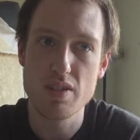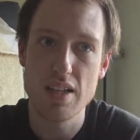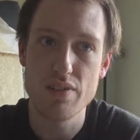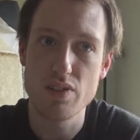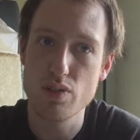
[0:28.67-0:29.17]
is
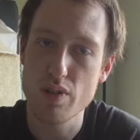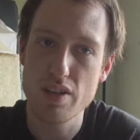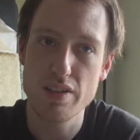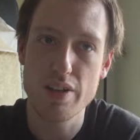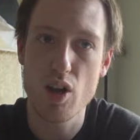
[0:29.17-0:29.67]
left
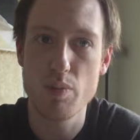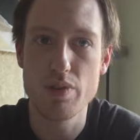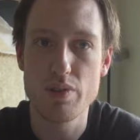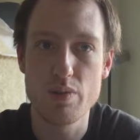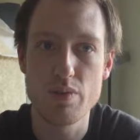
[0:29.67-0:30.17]
intriguingly
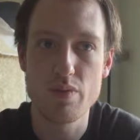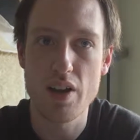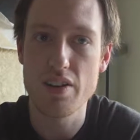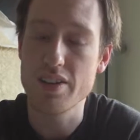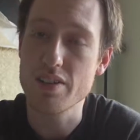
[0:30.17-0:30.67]
open to
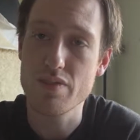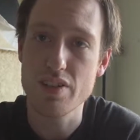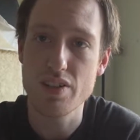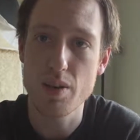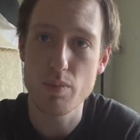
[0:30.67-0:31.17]
invite an
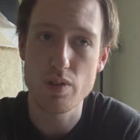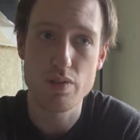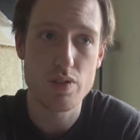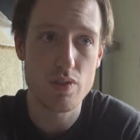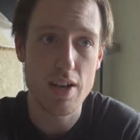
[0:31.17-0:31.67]
infinite number
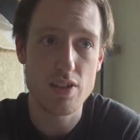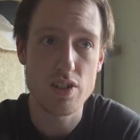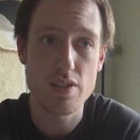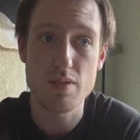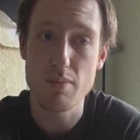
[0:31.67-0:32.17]
of
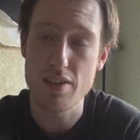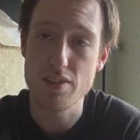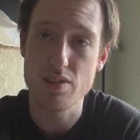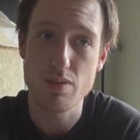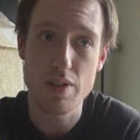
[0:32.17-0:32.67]
strategies and
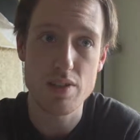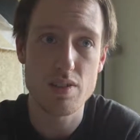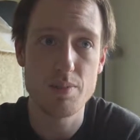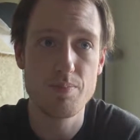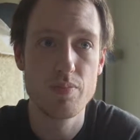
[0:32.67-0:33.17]
methods to reach
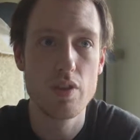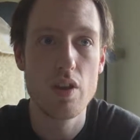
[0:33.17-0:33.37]
them.